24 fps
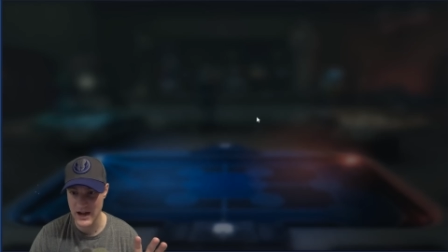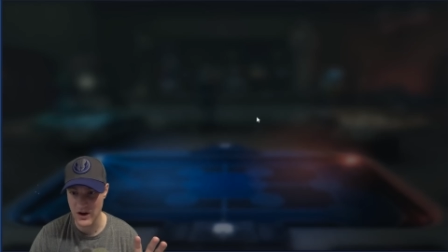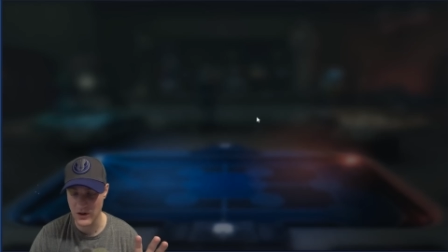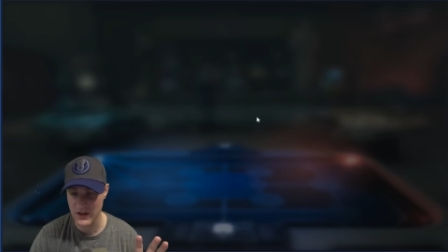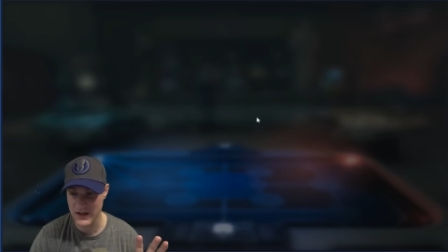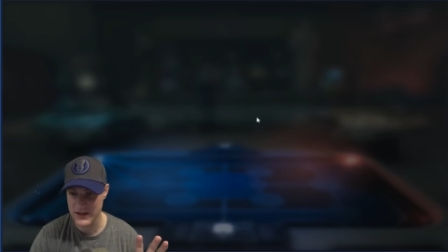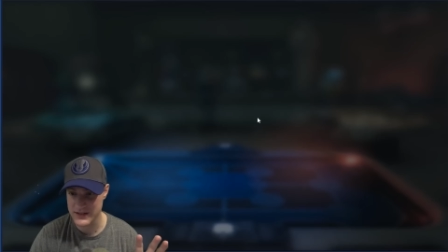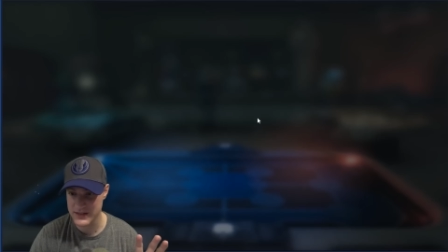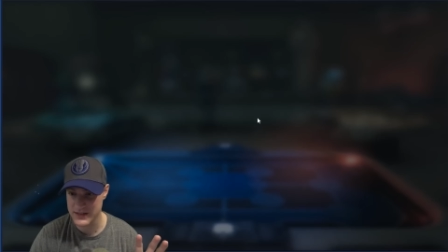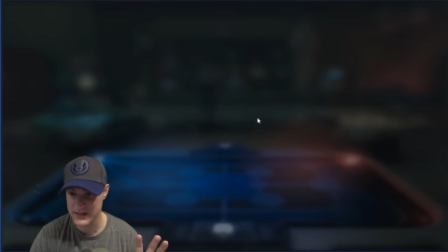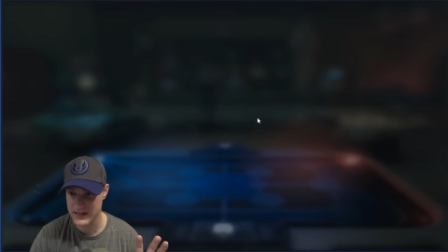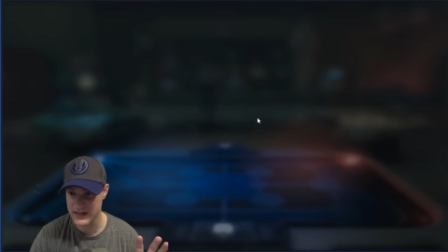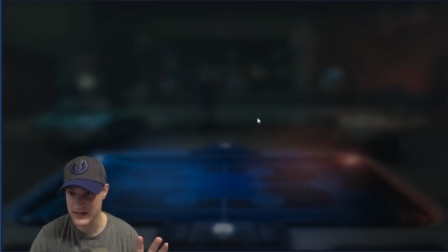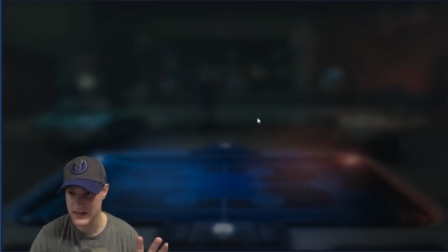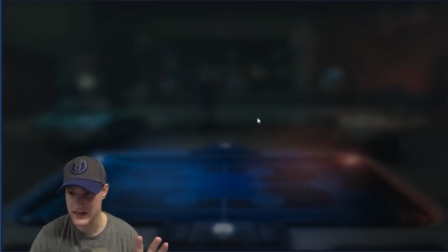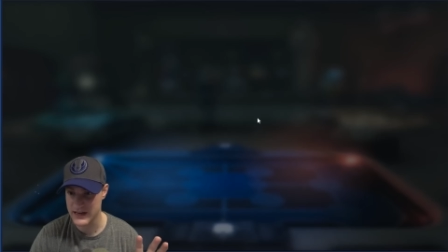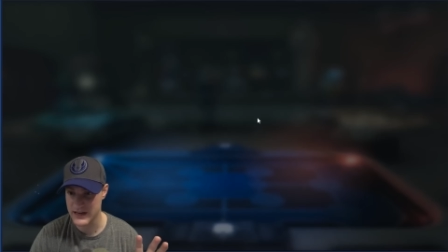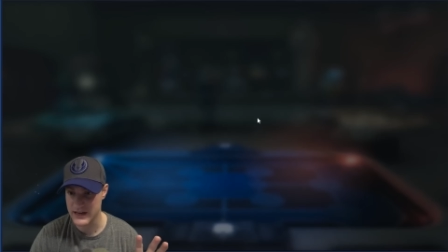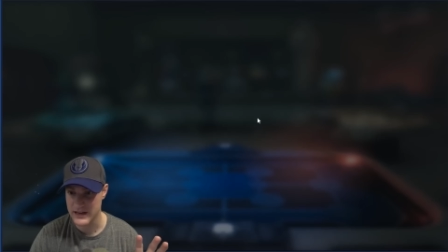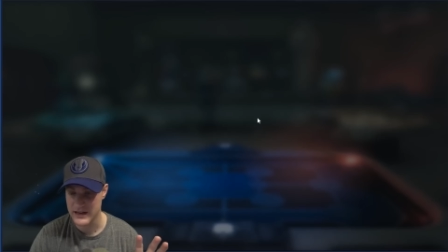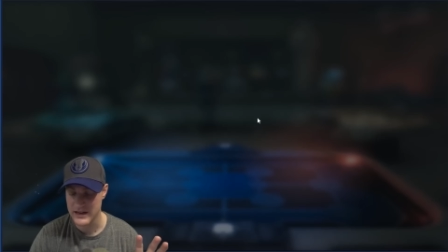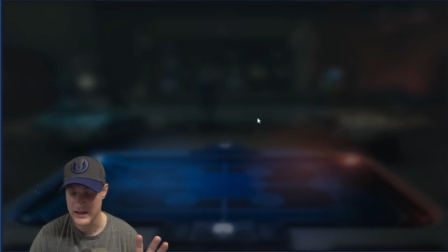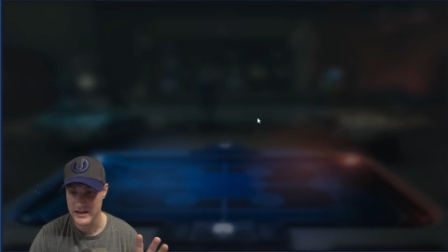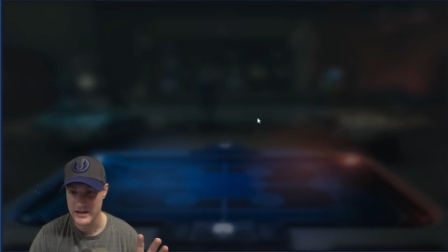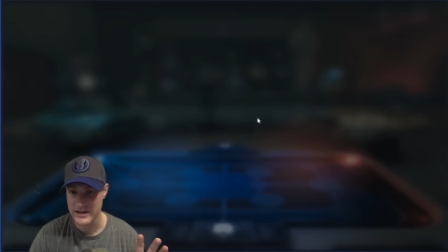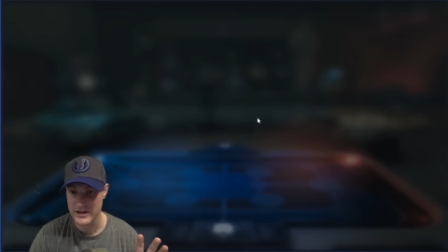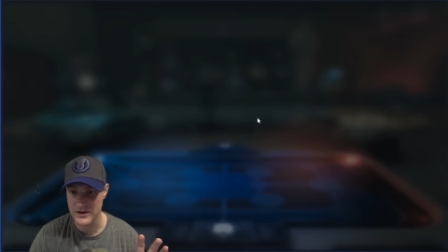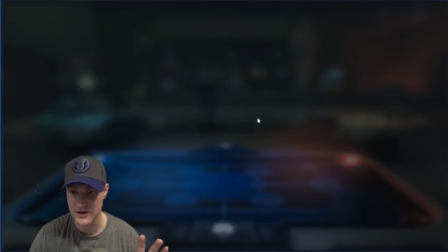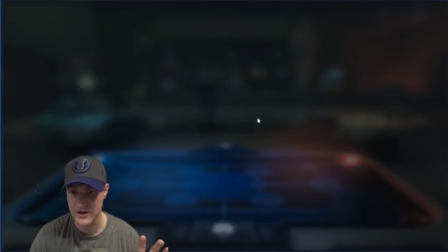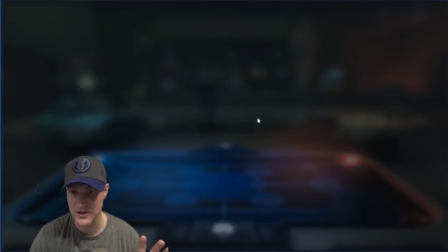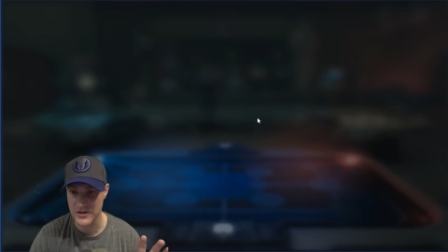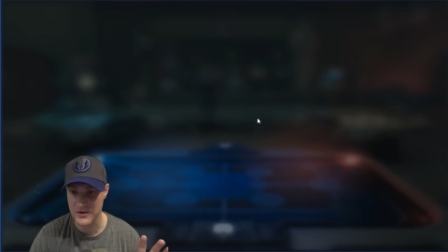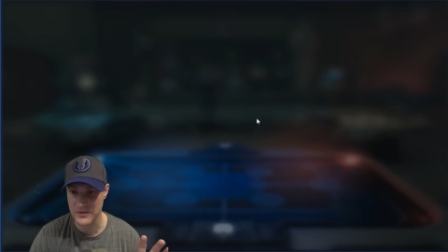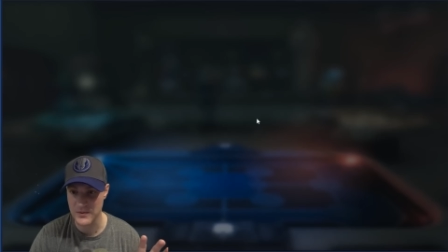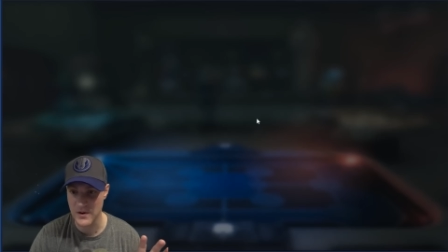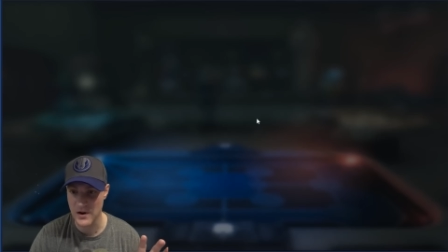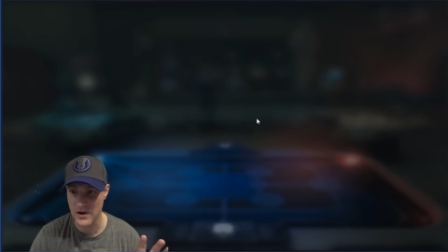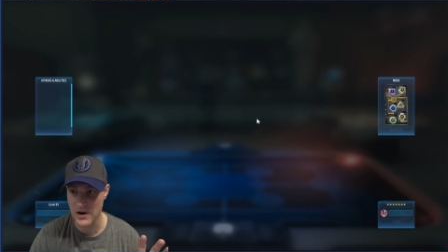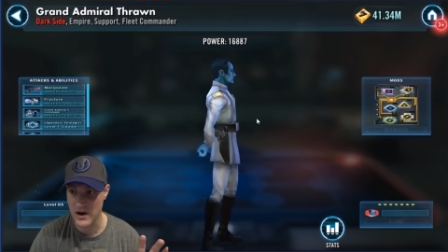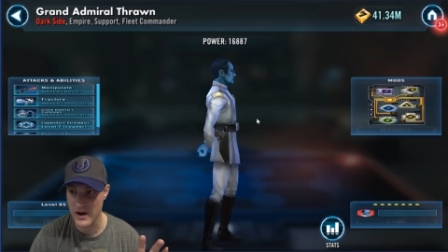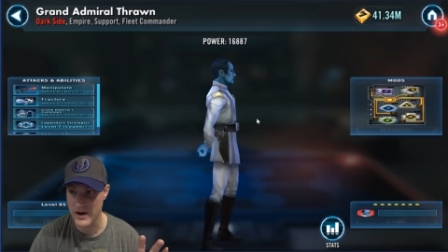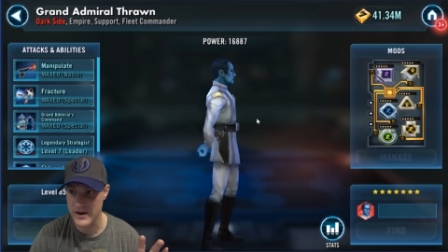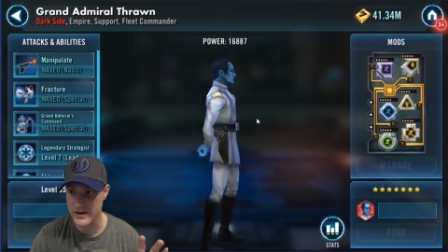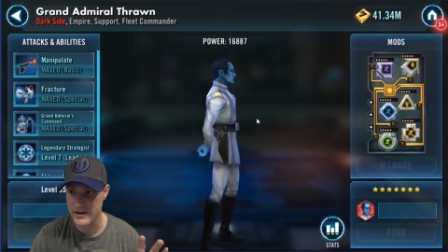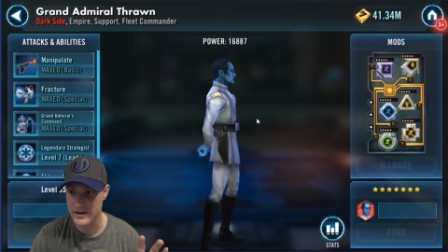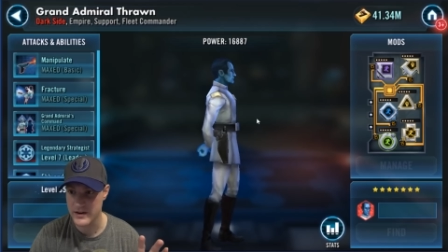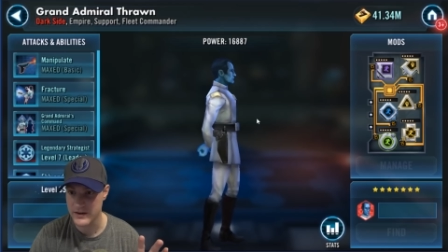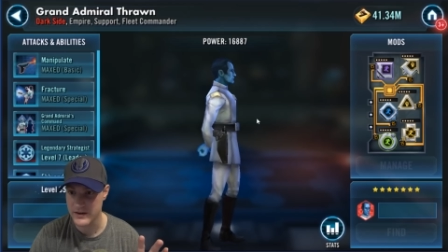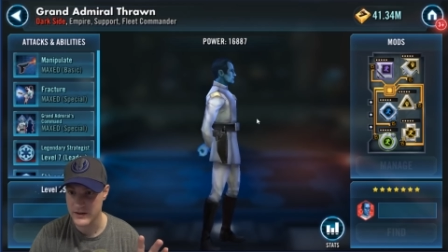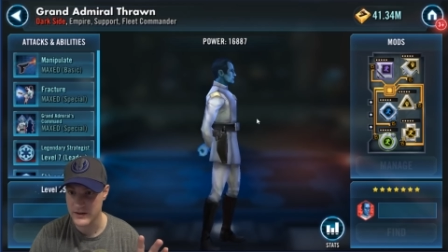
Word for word: Now, let's see, your Thrawn.